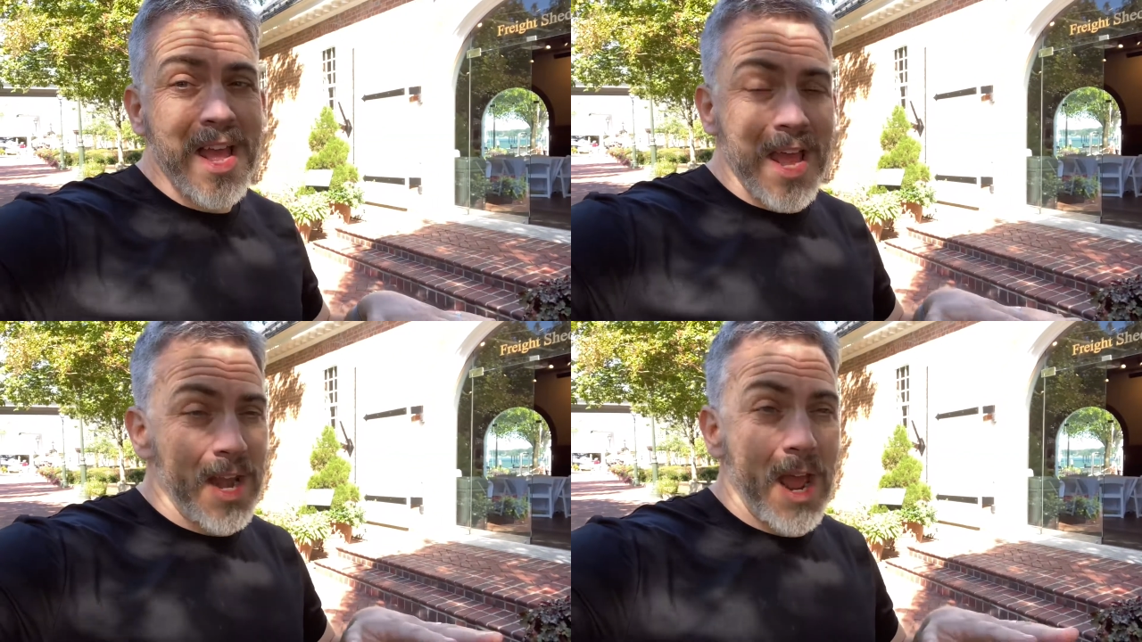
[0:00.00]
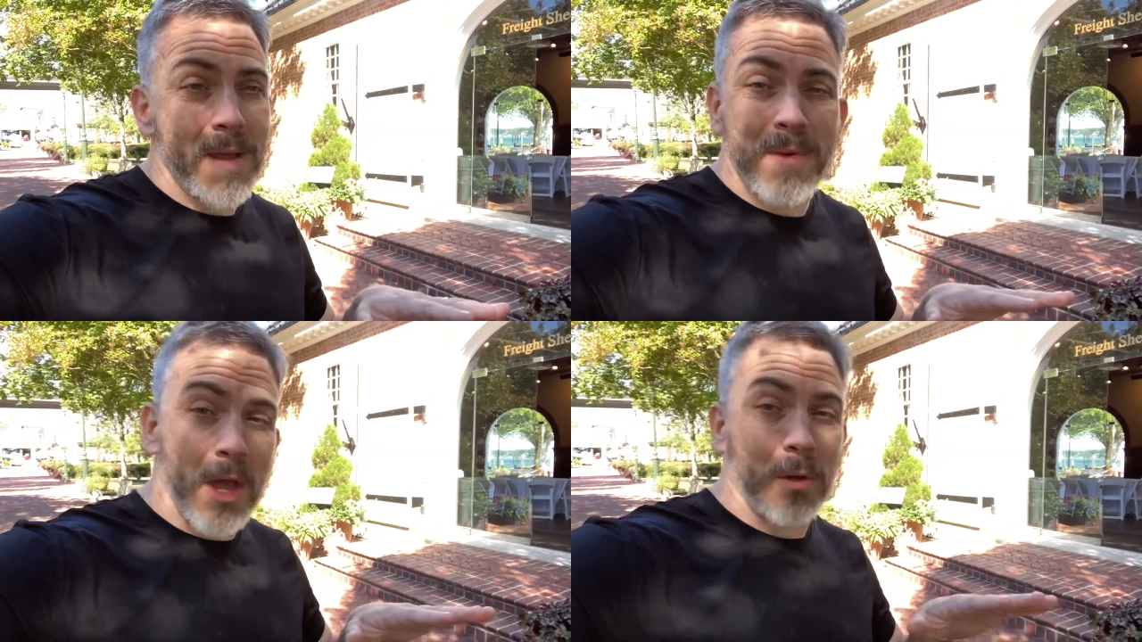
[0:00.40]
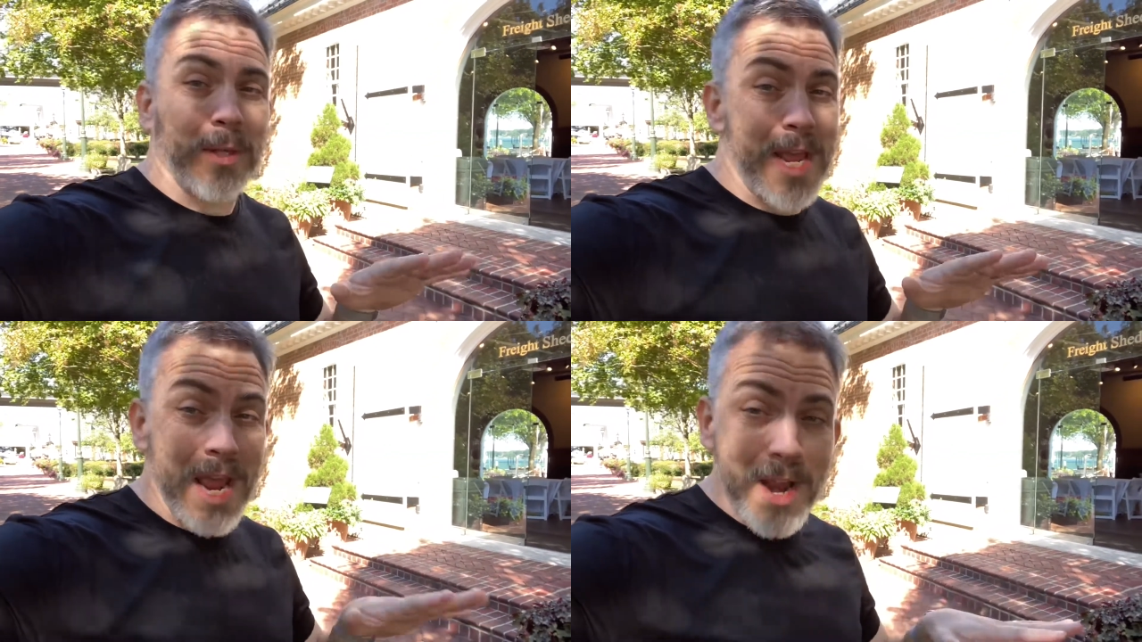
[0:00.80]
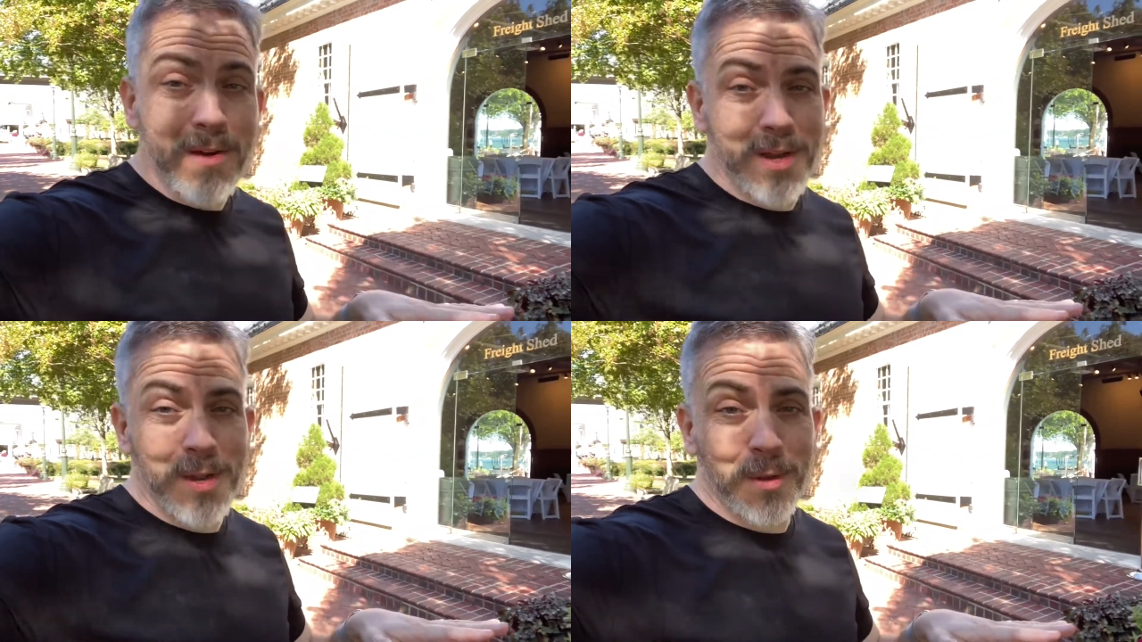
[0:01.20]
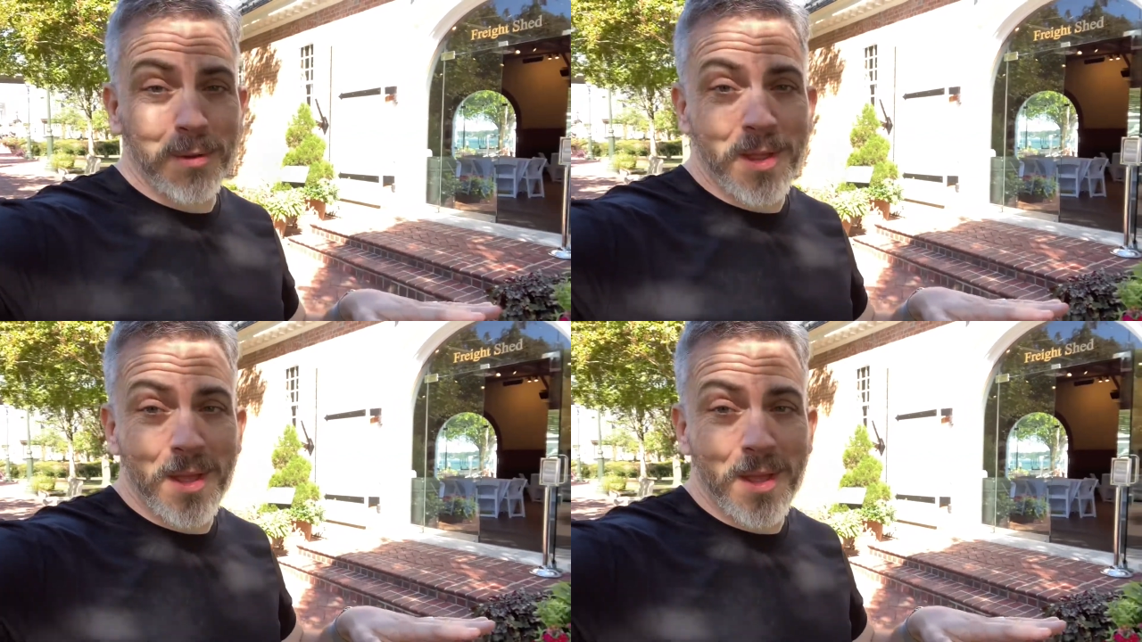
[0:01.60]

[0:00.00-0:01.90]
And I am not only here at noon,